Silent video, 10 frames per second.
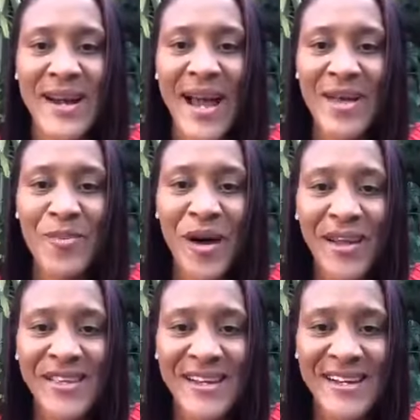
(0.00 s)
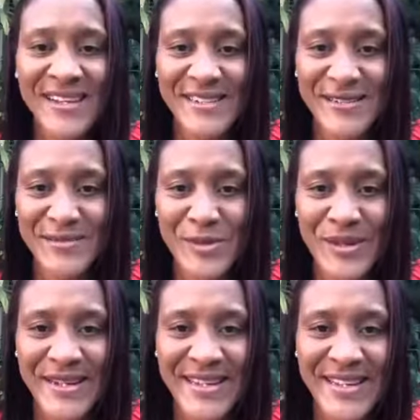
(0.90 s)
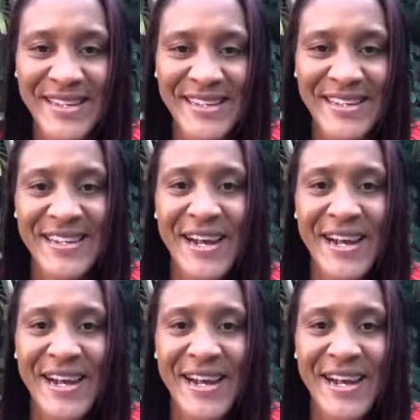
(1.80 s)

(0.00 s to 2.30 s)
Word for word: hi, Paula. Good morning.